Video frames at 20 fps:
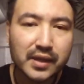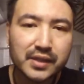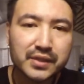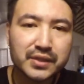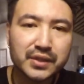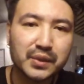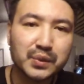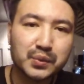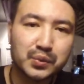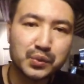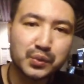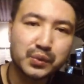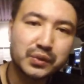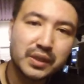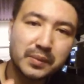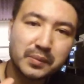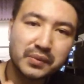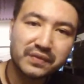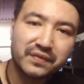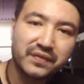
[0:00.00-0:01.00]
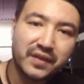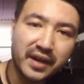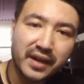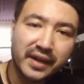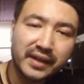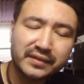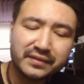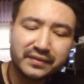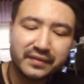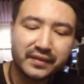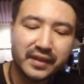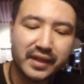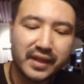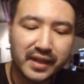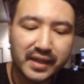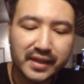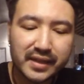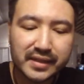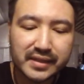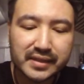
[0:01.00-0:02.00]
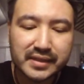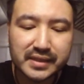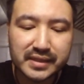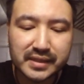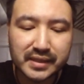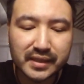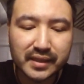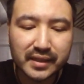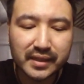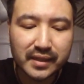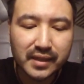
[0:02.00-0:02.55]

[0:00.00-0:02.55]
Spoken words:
So rule number 5 is,